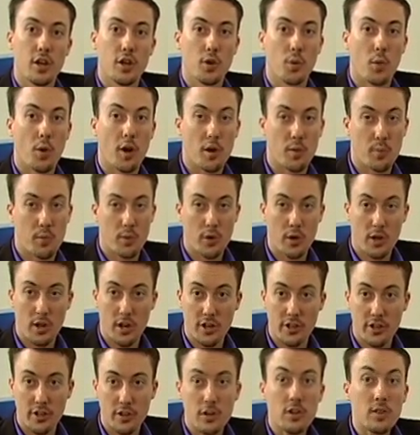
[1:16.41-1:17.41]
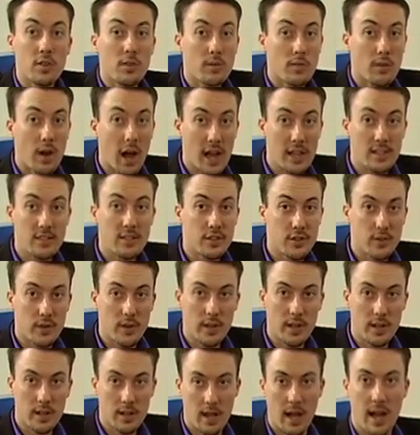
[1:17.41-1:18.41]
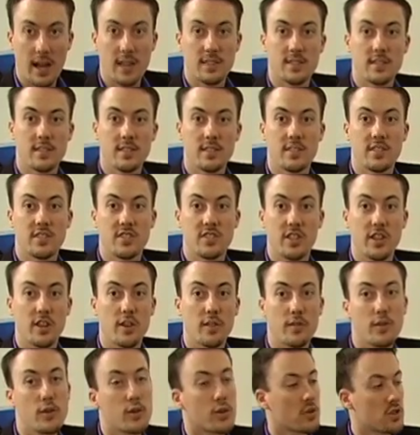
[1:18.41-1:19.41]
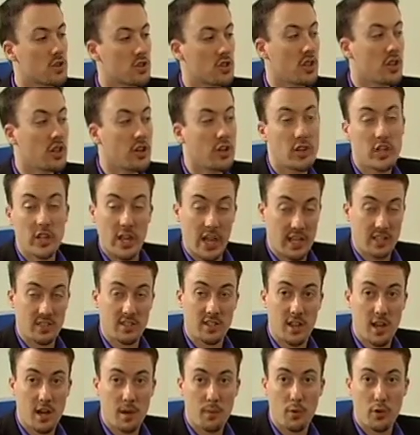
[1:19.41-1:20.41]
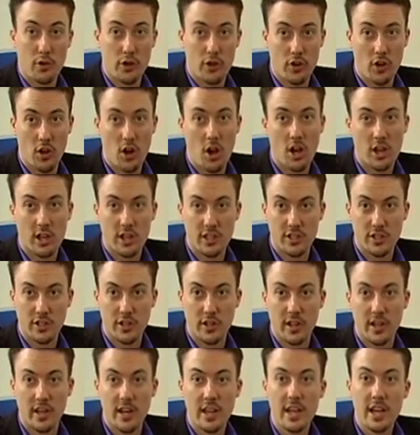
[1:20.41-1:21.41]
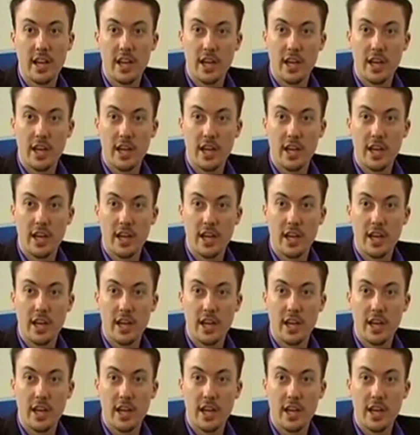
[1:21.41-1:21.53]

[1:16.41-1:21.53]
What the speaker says: you want to put on your iz3D glasses and see if you can see your desktop or your login screen.